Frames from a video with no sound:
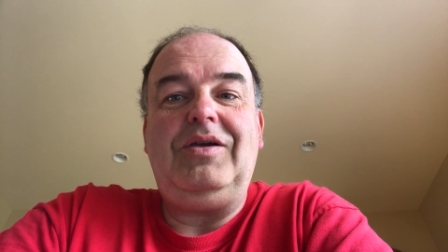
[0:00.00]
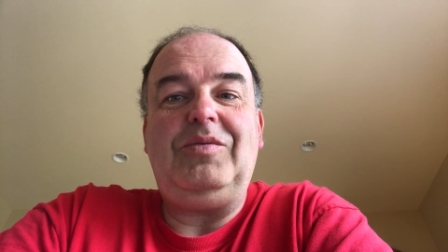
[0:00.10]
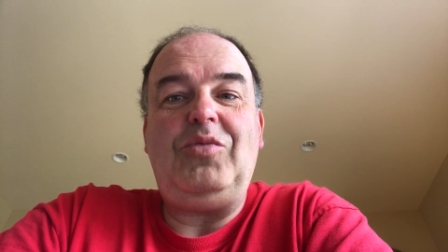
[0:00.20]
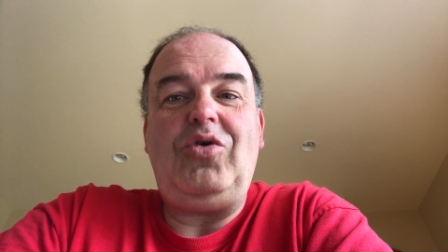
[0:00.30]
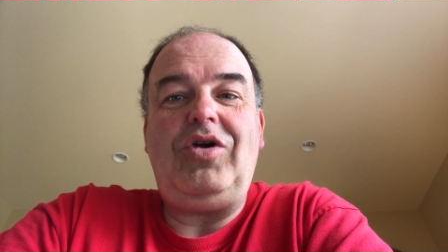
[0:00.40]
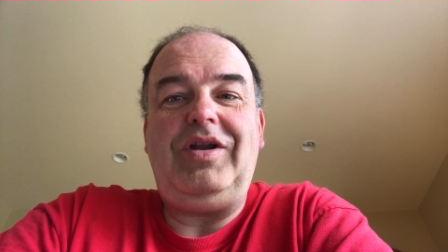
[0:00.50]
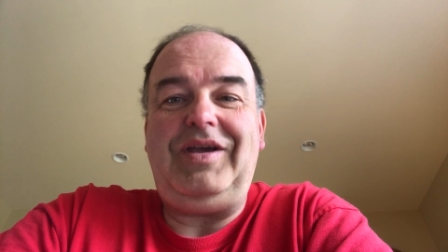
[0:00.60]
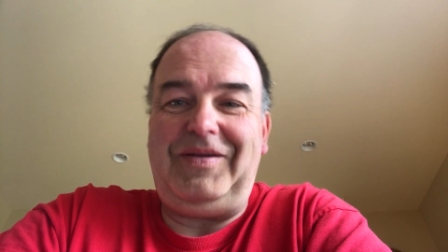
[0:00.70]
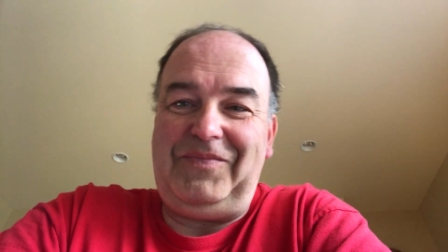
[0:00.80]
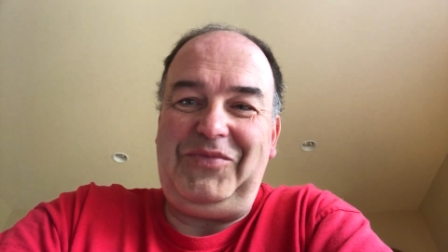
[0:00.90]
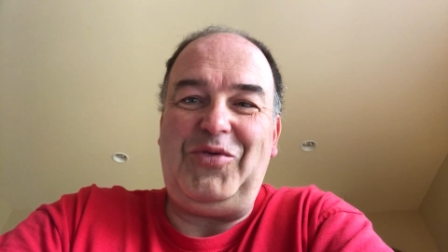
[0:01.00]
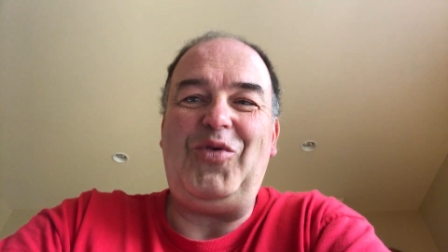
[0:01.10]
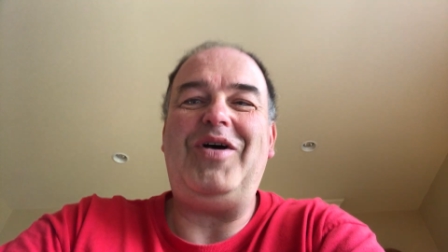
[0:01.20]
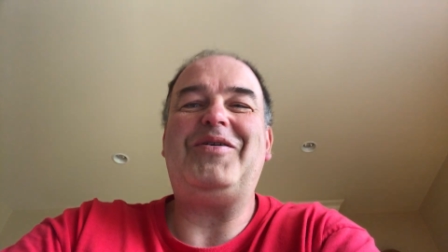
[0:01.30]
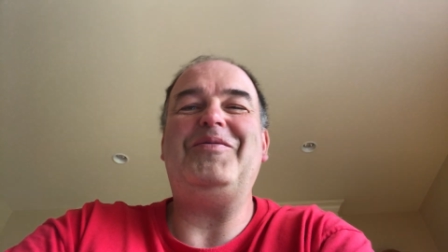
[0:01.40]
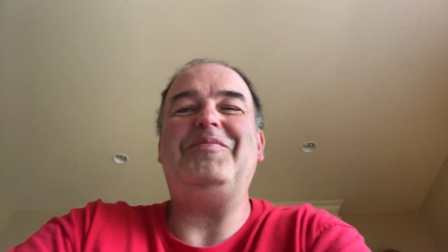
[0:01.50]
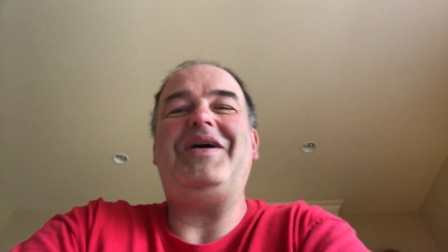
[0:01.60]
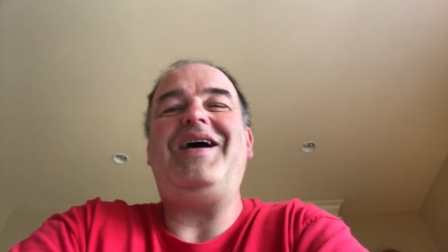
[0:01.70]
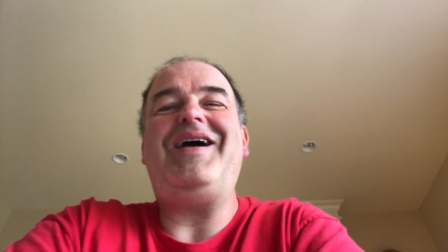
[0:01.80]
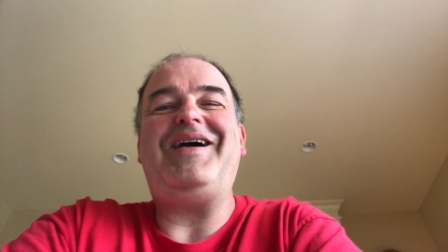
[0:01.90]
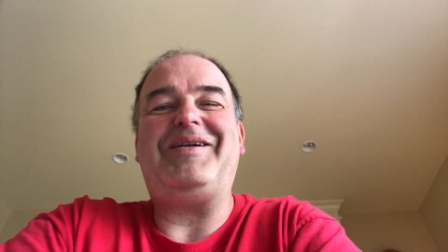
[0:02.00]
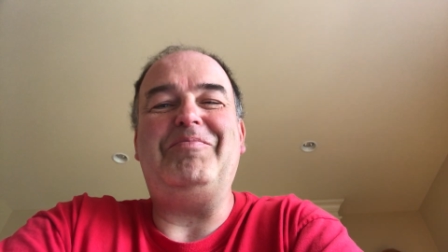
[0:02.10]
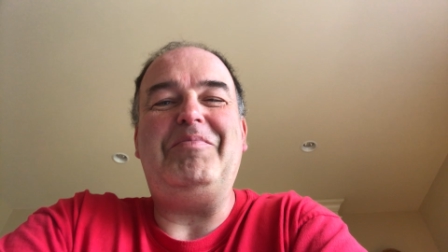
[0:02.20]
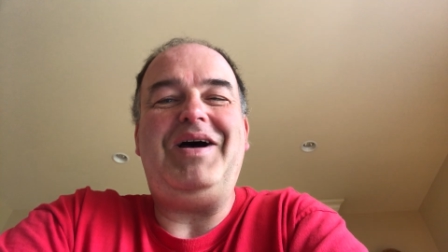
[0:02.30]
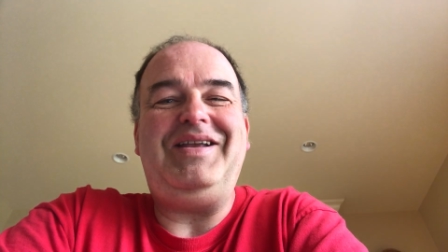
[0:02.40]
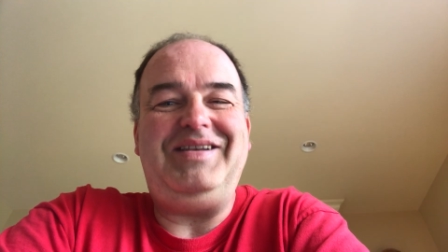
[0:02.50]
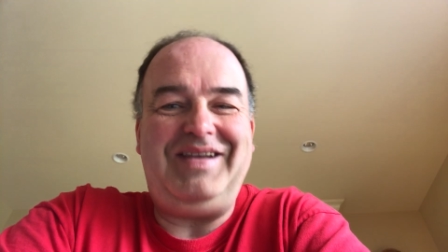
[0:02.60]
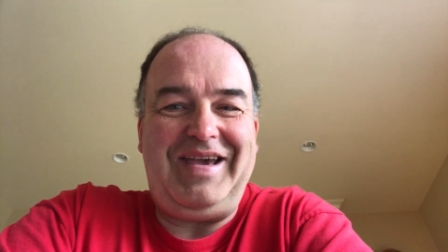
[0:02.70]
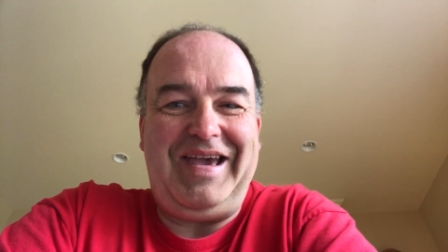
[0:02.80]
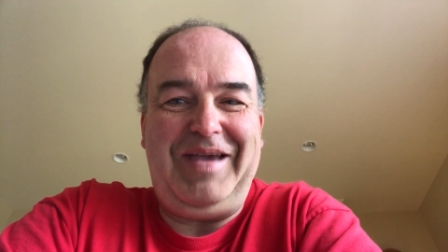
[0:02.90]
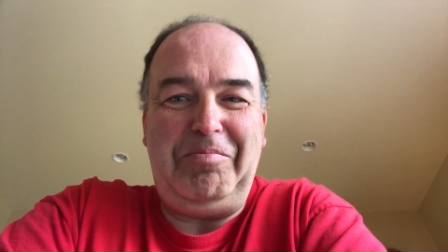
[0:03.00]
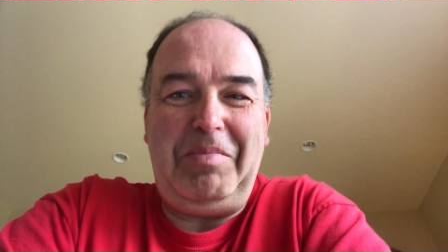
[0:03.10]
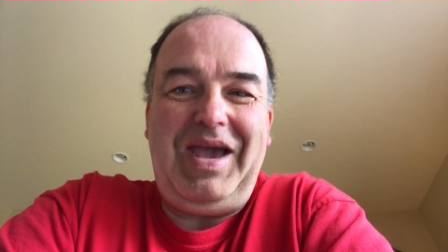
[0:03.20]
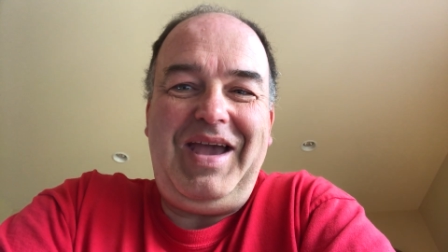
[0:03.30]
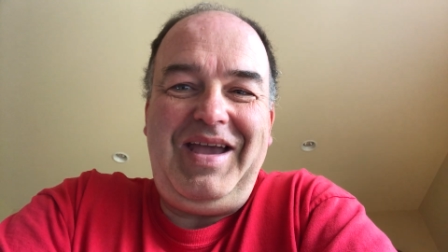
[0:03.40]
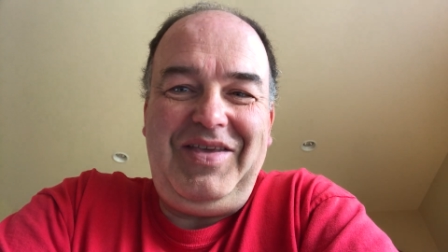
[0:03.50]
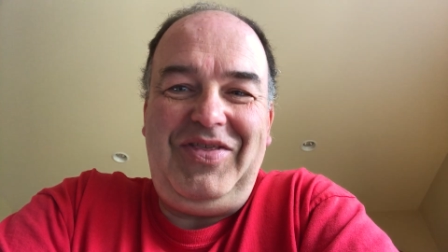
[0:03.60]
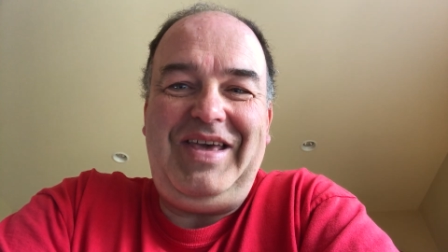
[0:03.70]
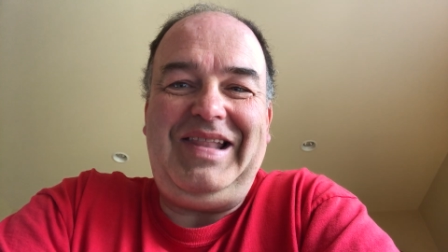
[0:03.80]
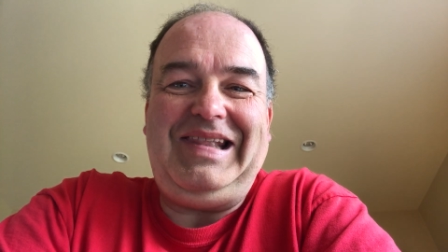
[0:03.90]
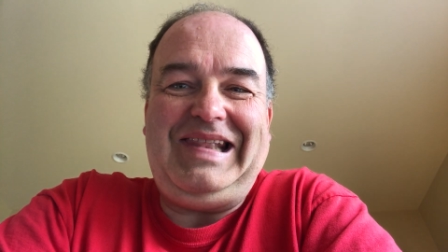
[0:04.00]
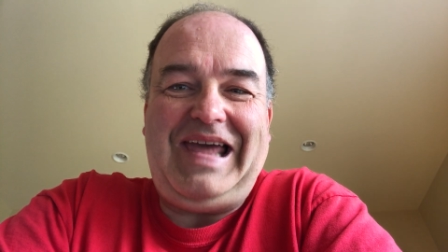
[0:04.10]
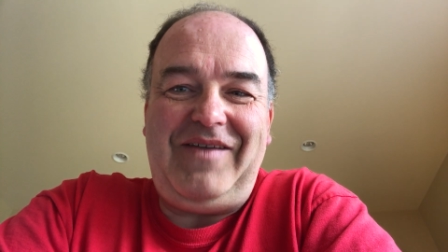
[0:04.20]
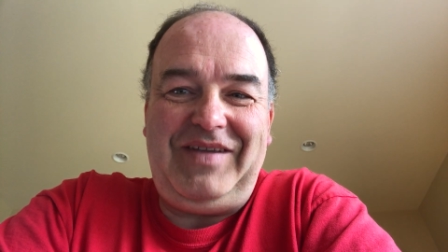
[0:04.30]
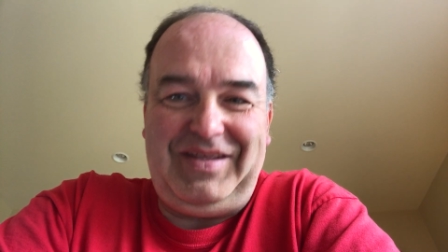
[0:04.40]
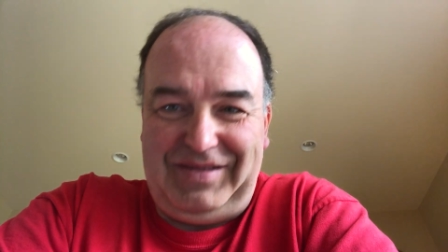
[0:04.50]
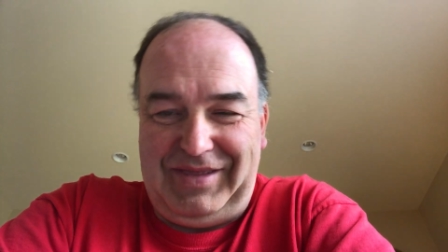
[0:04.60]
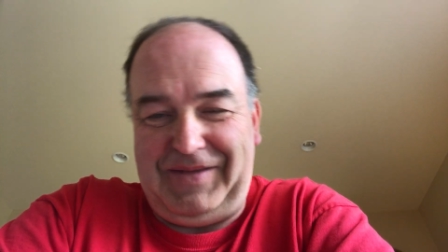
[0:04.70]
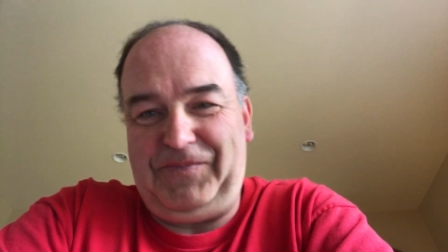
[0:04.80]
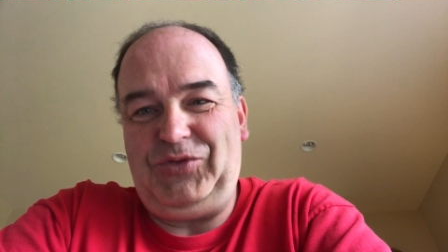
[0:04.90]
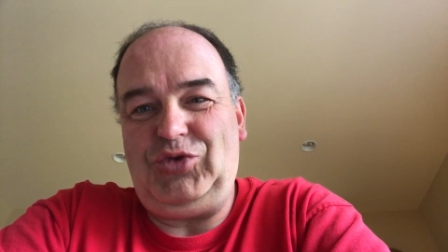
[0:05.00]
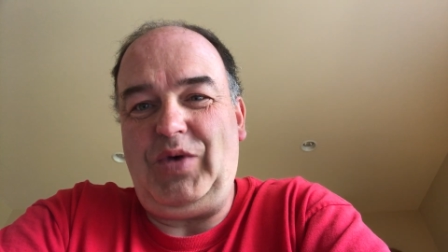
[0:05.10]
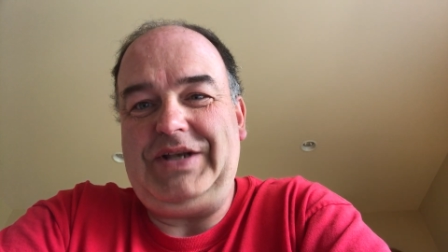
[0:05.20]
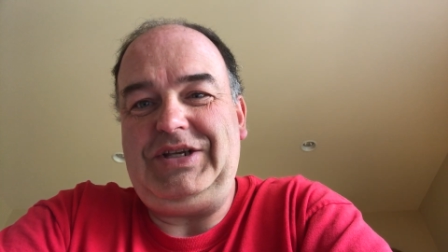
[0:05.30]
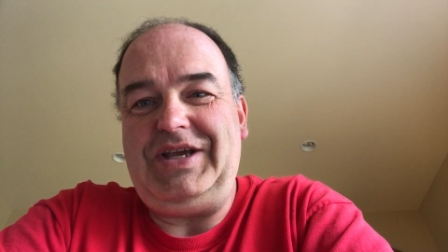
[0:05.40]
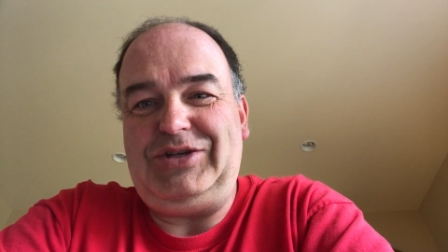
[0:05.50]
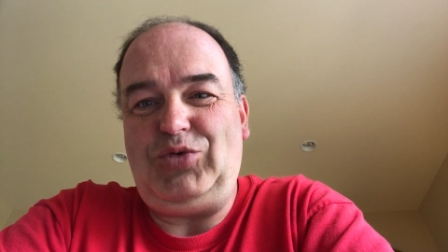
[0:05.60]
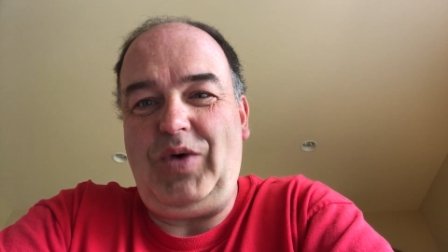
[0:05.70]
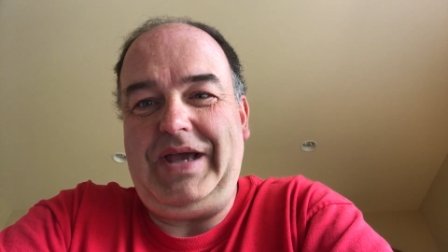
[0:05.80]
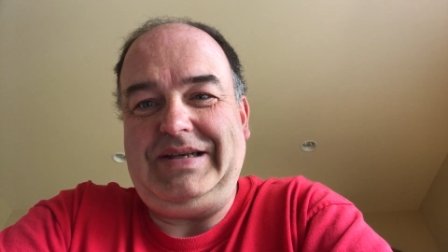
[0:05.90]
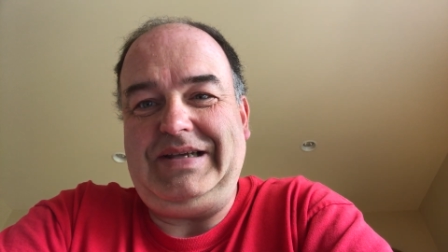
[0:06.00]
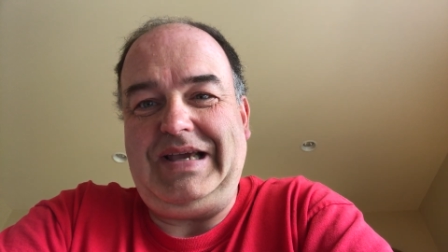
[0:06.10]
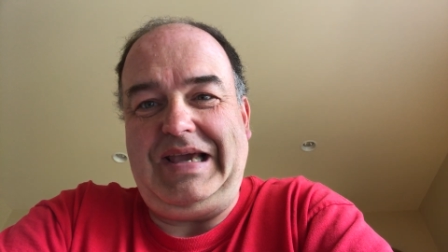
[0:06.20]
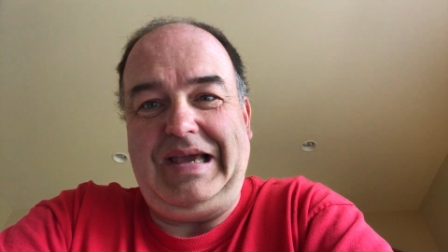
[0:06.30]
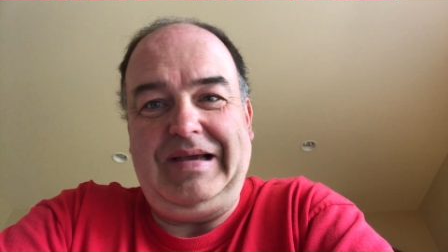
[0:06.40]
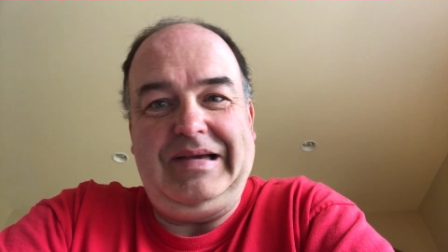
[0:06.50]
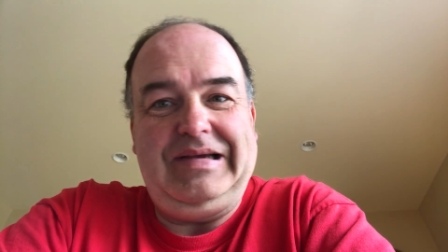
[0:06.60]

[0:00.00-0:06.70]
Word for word: Good morning. Welcome back. Monday, May the 11th, 2020.